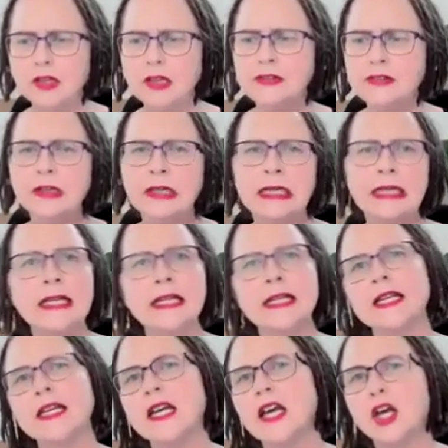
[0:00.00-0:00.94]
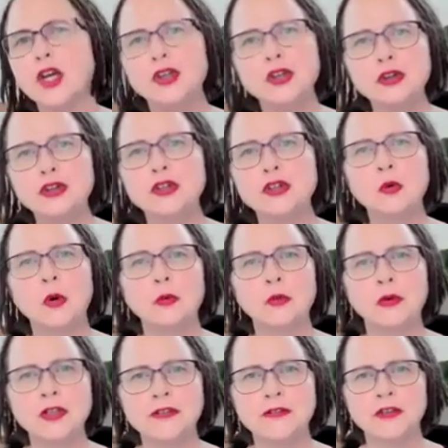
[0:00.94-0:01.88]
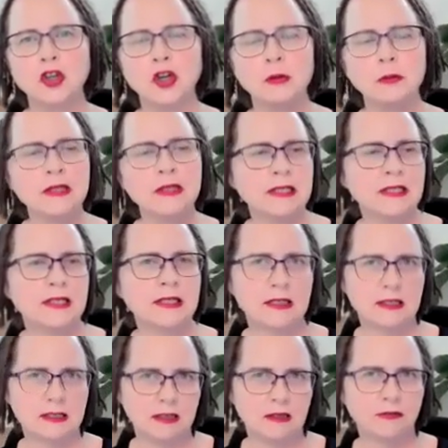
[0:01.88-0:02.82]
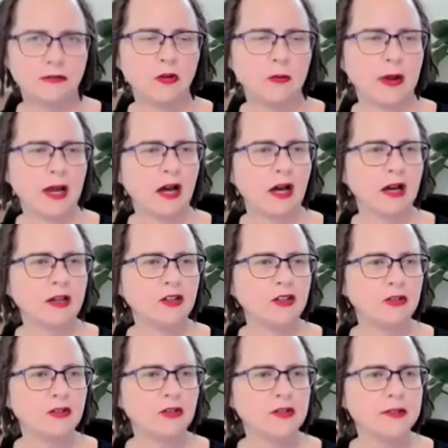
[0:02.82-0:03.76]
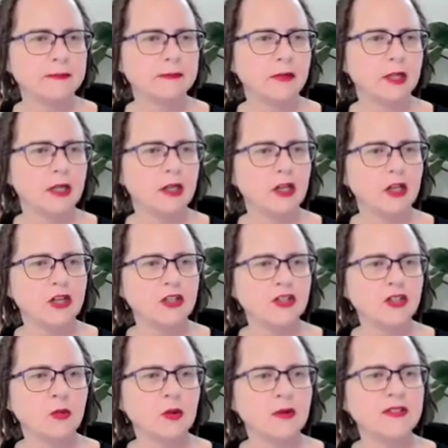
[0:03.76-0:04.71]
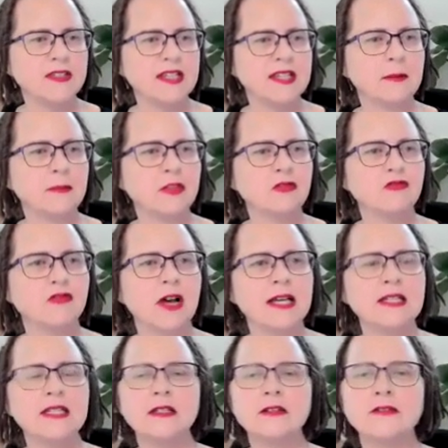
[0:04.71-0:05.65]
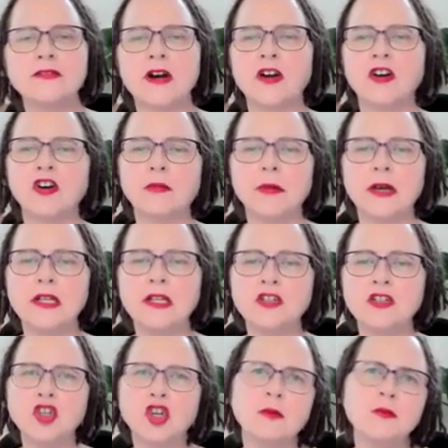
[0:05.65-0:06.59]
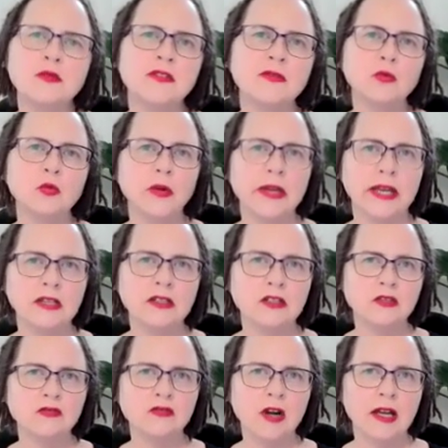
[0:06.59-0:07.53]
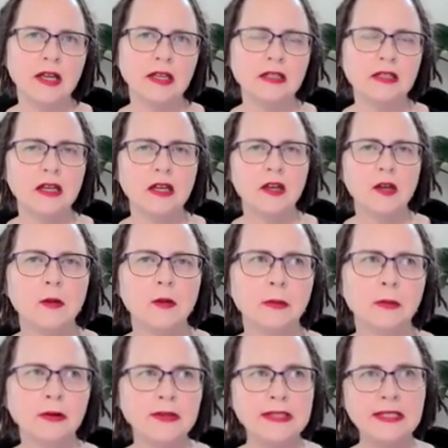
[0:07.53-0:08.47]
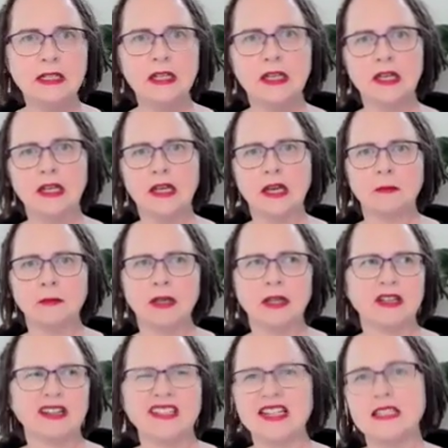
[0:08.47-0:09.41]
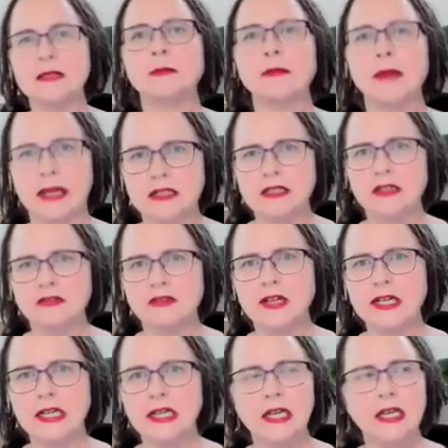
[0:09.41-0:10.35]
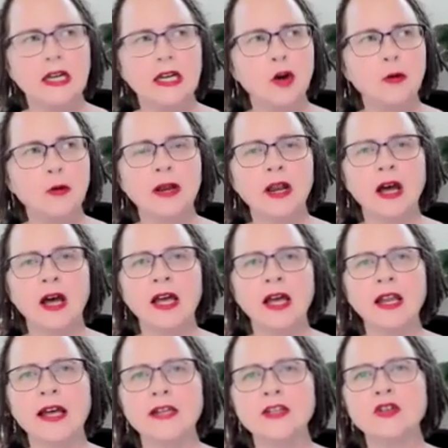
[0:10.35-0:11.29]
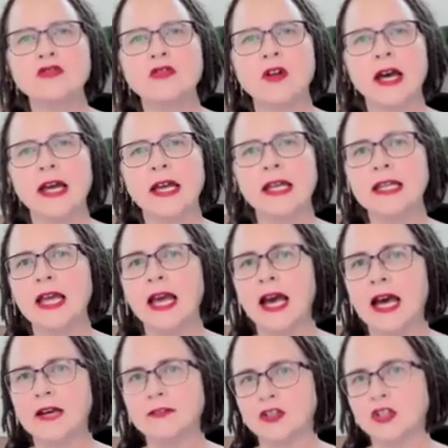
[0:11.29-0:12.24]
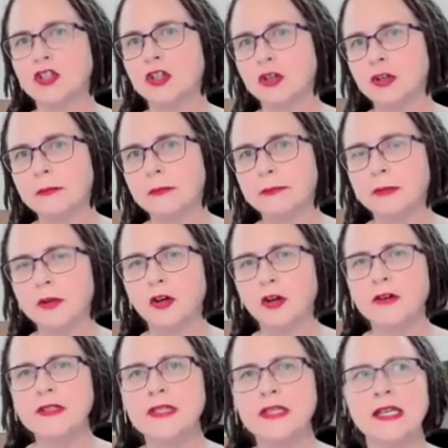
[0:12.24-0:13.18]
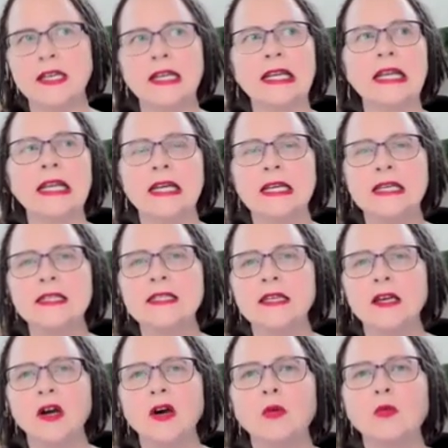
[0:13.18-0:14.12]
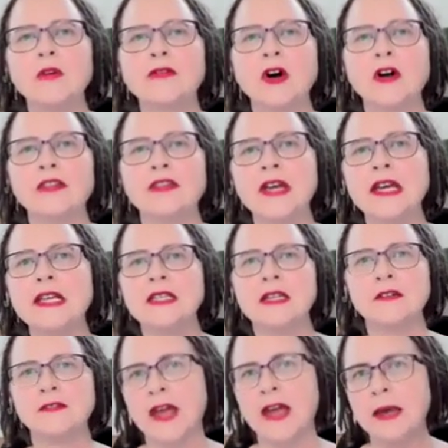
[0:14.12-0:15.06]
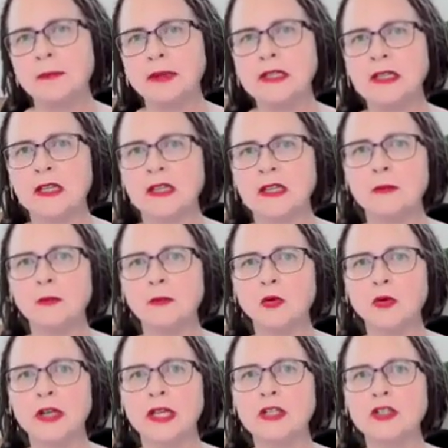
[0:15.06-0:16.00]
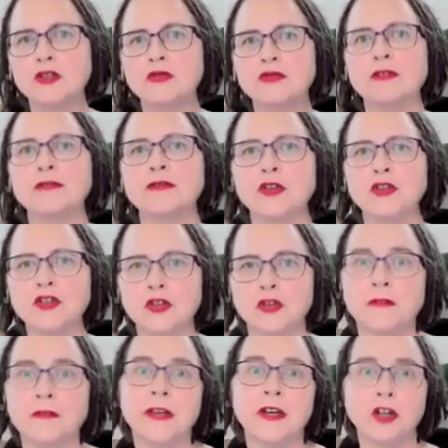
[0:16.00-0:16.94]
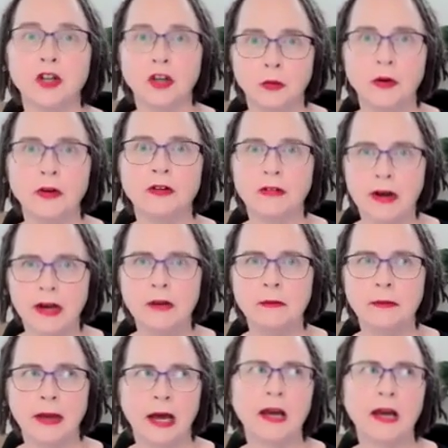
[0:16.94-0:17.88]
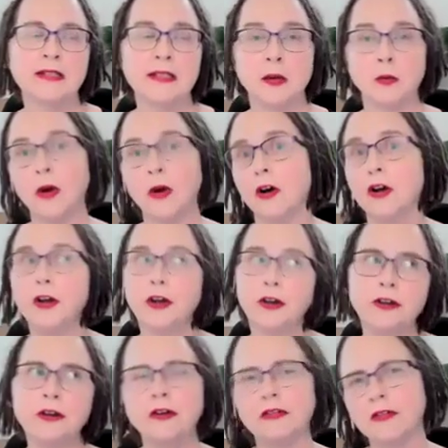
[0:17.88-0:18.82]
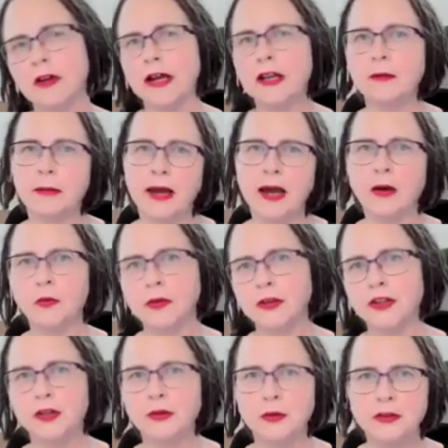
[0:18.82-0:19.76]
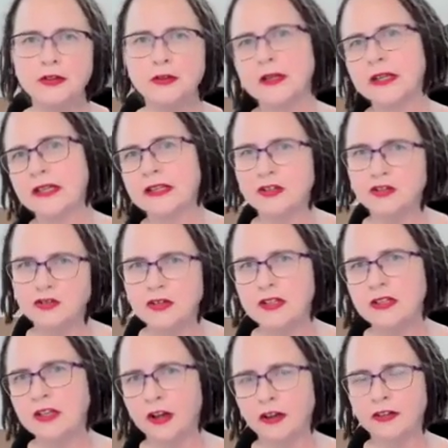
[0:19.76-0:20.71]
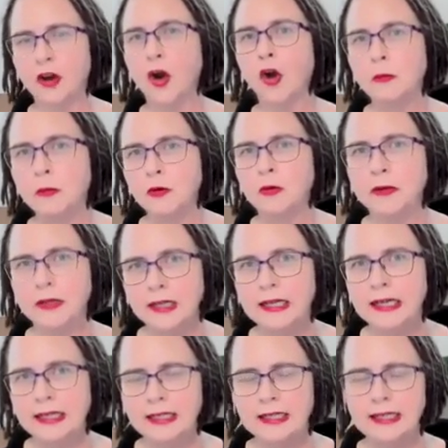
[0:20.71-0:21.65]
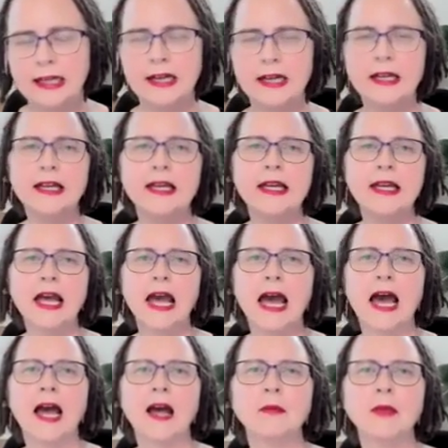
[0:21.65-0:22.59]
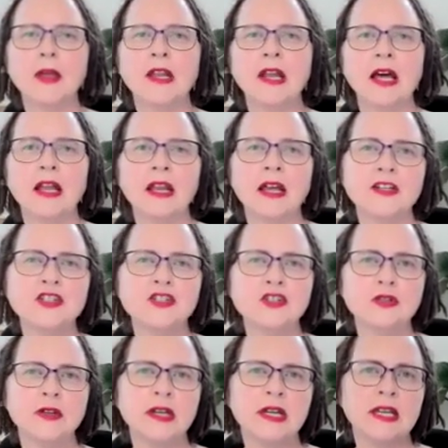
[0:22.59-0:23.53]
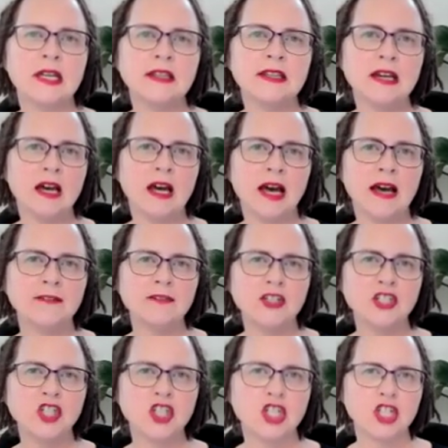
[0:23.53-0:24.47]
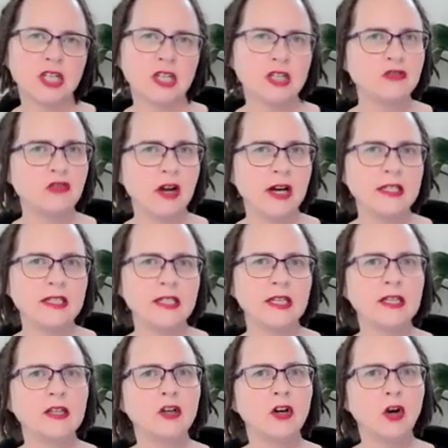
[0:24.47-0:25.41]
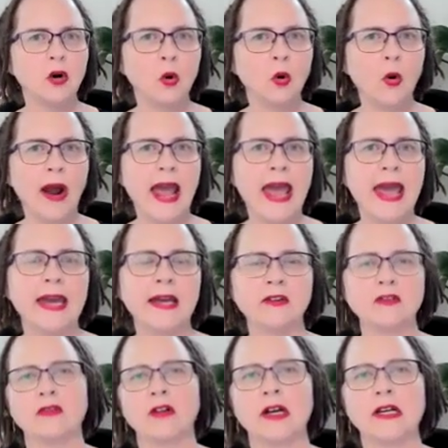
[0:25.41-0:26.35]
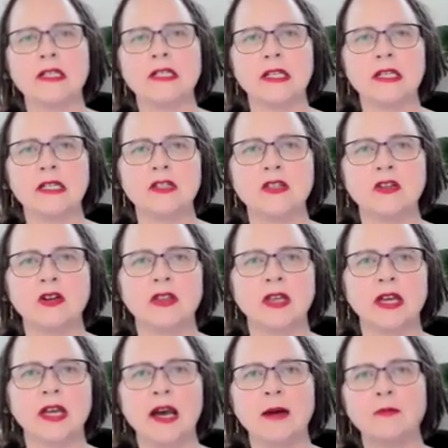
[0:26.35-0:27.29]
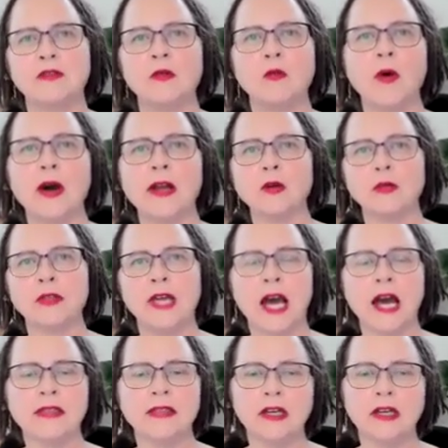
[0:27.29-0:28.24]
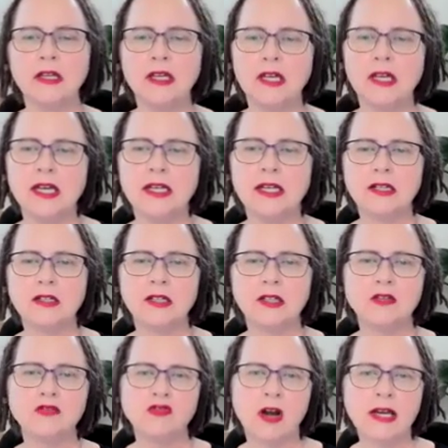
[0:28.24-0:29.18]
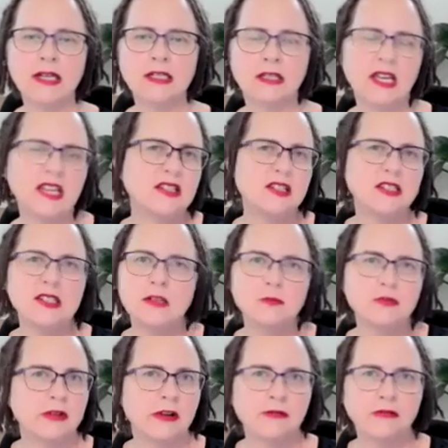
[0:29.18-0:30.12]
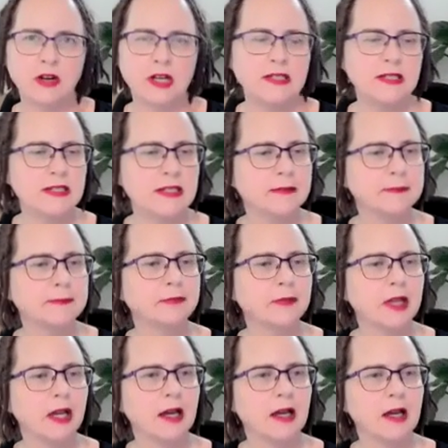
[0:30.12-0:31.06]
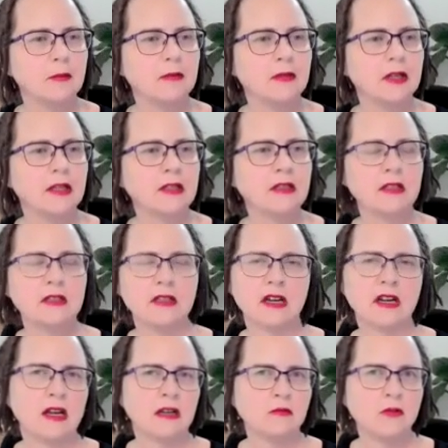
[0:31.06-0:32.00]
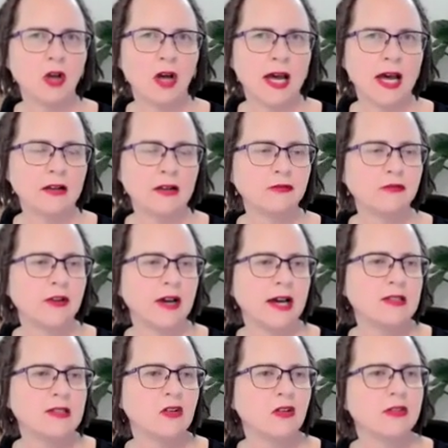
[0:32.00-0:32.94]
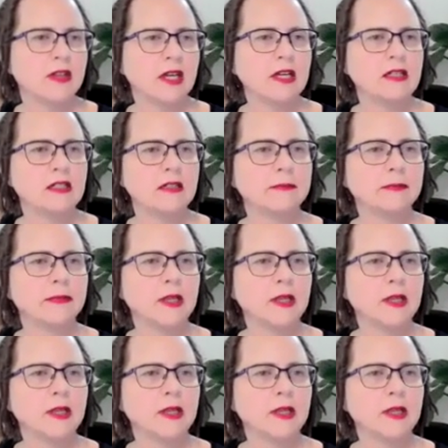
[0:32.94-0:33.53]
So clearly, you do what works for you, but this is the format I use. So we've set up the writing environment. In terms of when to write, personally, I mean, it doesn't matter really, but I like to write in the afternoon, because then at least we've got things that have happened in the morning to refer to if they don't know what to write about. I can say, well, you could write about when you were doing in the, in the home corner, la, la, la. And I like to do it either after shared writing or handwriting. So they come from one or the other and into their writing. That's just a preference. I'm not hard and fast on that.